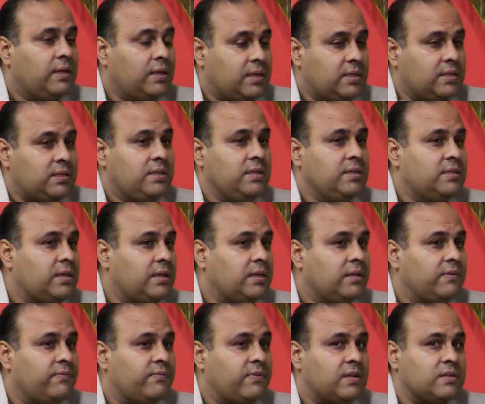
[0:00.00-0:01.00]
there is decent
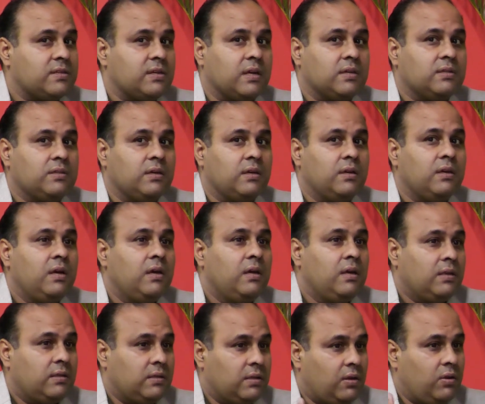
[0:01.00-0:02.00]
infrastructure,
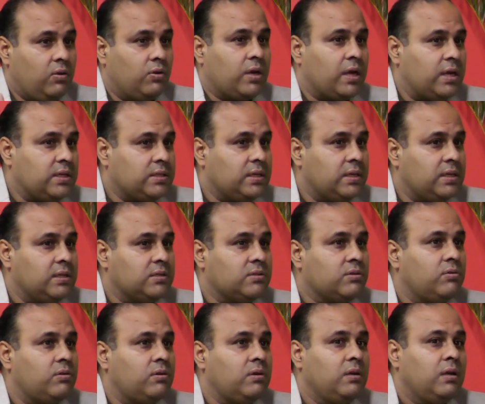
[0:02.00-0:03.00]
the location is
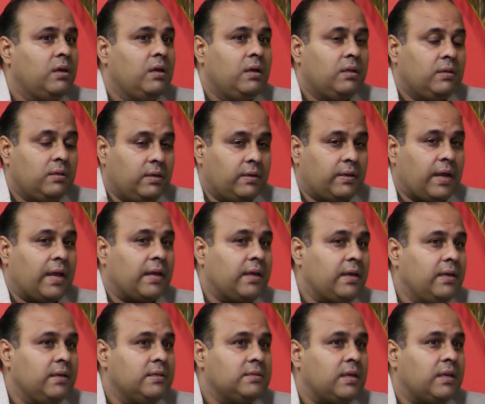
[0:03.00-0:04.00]
good, the
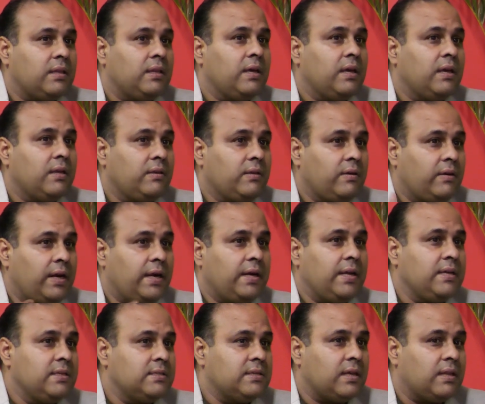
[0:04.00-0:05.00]
rankings are there, the
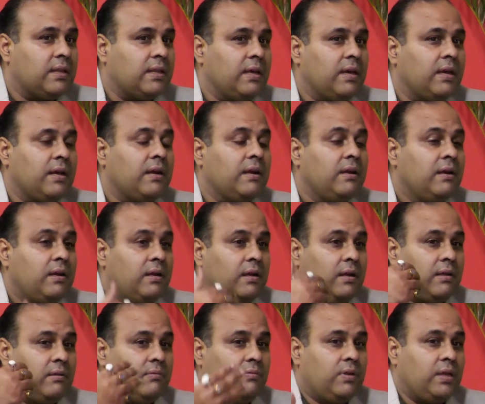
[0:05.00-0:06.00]
ratings are there,
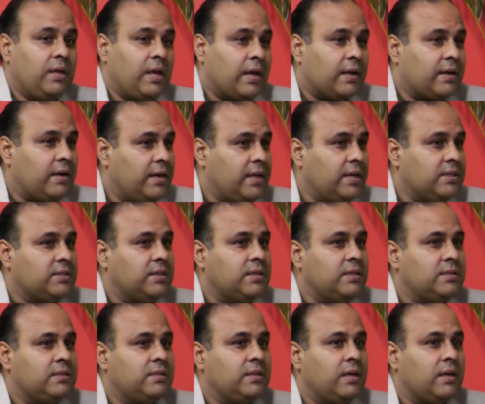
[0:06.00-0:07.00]
the accreditation
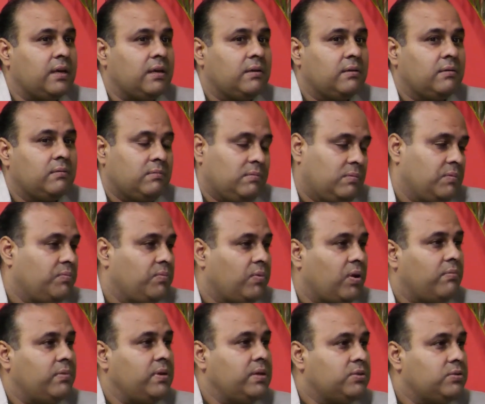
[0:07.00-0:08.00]
is there,
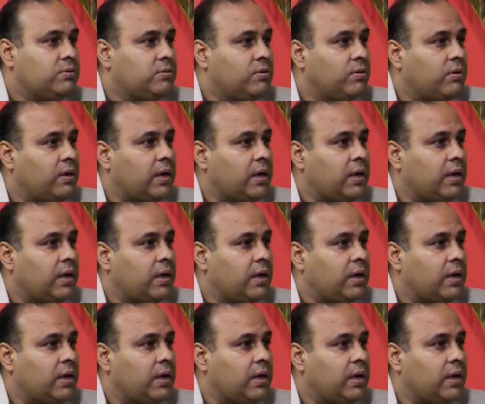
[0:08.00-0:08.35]
probably you should go